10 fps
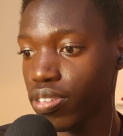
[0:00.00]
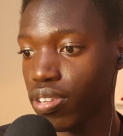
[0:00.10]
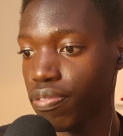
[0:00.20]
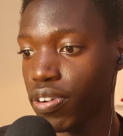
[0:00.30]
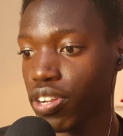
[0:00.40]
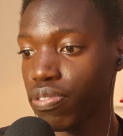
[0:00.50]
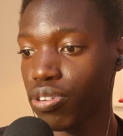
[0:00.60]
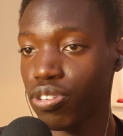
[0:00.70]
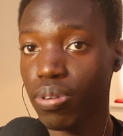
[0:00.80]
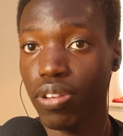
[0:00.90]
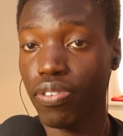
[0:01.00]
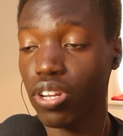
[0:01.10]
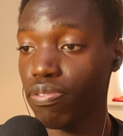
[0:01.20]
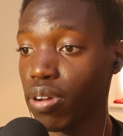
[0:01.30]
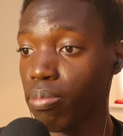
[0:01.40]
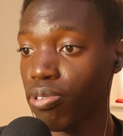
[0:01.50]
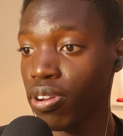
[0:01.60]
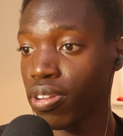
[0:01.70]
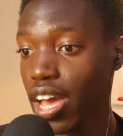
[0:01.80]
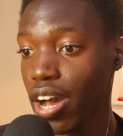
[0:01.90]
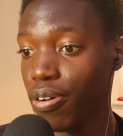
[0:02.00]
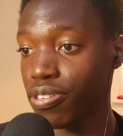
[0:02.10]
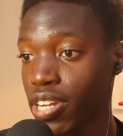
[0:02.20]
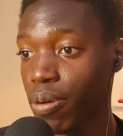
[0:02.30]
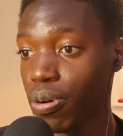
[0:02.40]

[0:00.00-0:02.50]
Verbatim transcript: So fast forward the 23rd of February, I was now